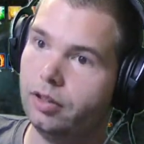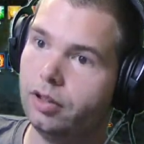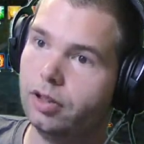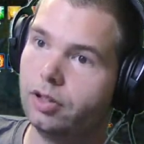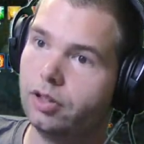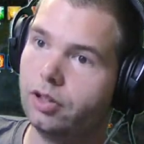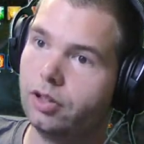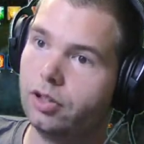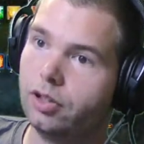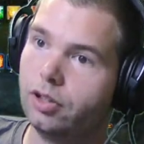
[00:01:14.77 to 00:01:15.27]

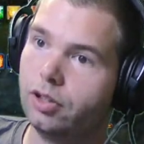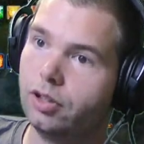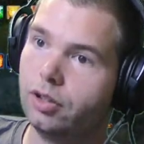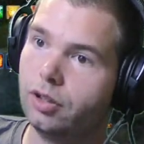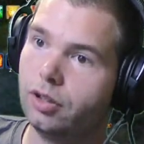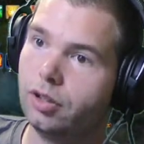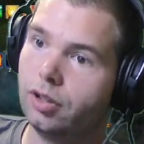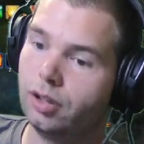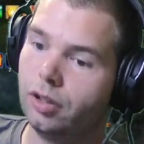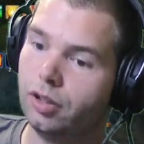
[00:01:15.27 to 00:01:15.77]
G G.
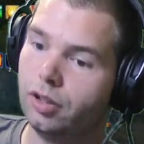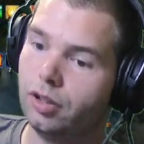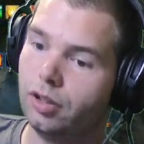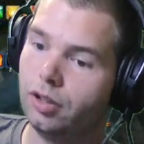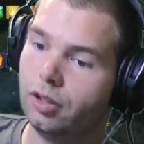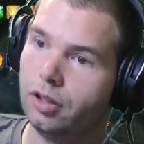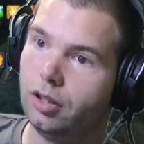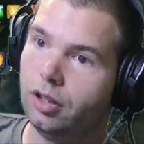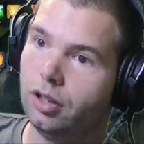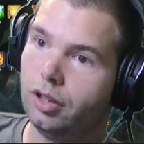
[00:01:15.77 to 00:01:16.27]

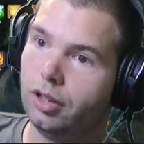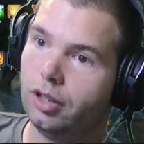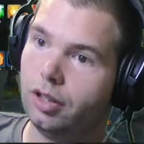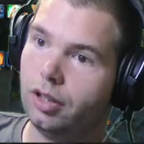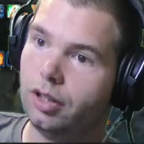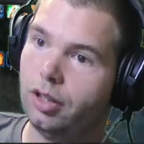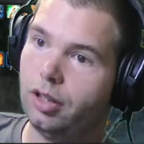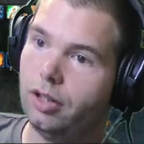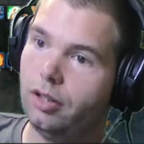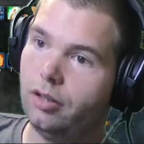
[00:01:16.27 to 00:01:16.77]

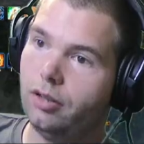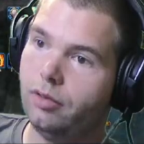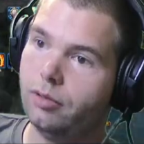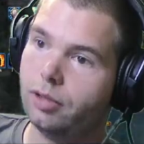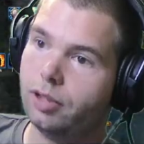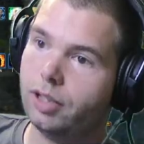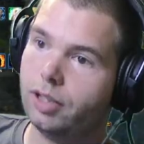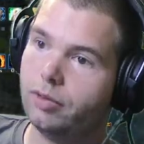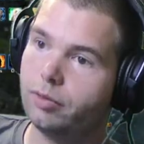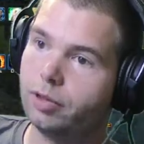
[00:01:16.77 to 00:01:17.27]
Okay.
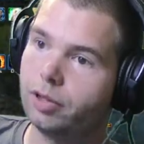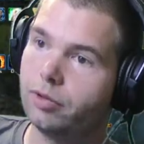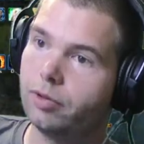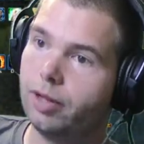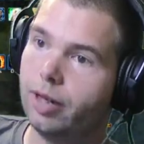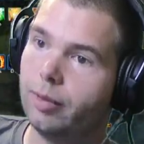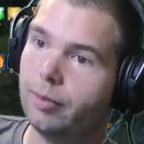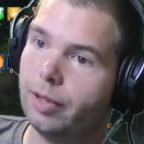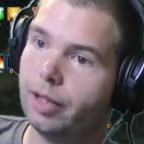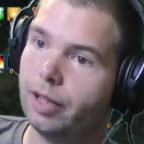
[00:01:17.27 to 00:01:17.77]
What can we
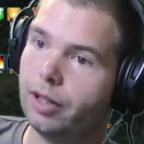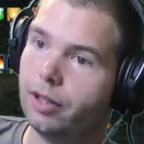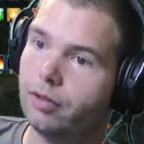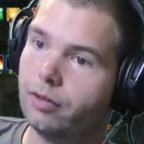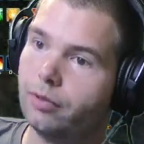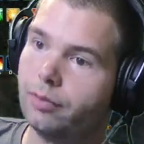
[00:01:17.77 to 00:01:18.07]
grab now?